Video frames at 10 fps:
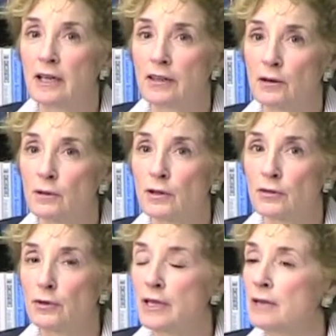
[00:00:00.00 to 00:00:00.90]
There were
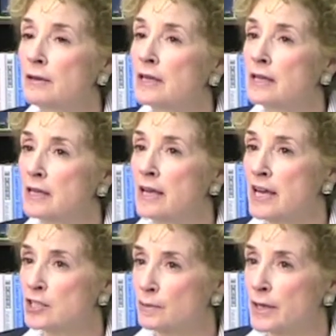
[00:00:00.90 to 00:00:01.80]
three key
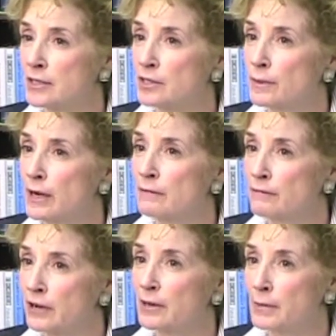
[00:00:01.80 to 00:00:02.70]
aspects about
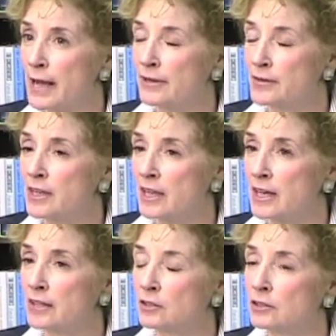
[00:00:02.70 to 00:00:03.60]
Frank Batten that
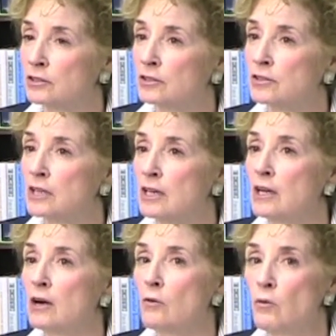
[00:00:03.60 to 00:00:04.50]
I learned.
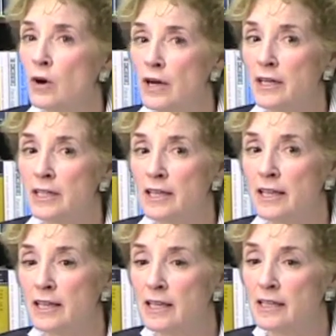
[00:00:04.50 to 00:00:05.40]
One
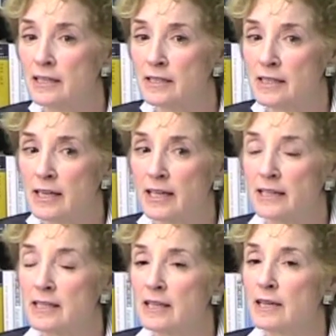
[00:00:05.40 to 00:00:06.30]
is
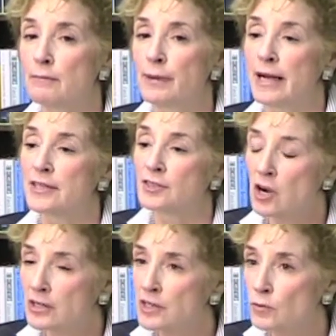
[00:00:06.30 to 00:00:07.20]
that by
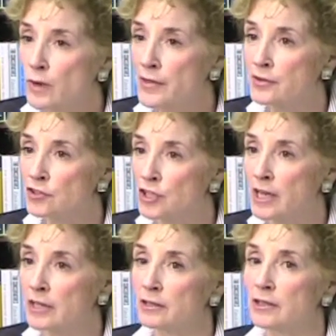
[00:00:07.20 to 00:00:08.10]
starting the Weather
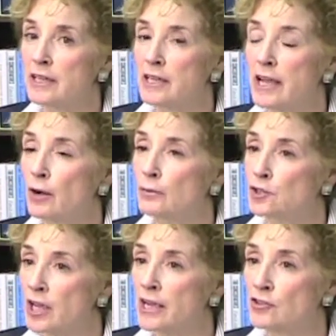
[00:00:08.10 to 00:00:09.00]
Channel, he helped
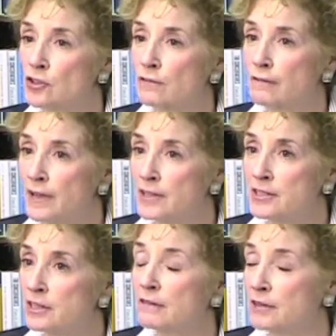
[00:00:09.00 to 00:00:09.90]
change the
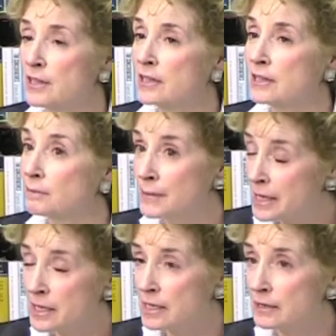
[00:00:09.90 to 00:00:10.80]
face of the
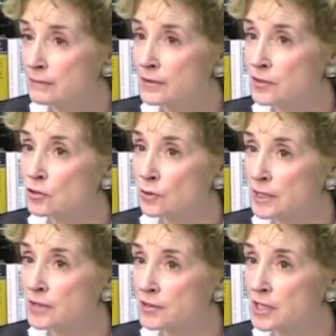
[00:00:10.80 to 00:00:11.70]
media for the
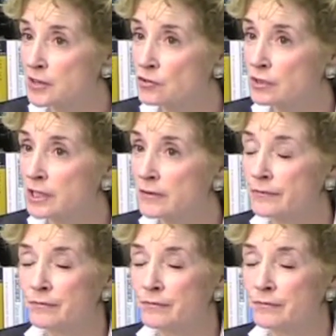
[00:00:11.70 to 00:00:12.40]
20th century.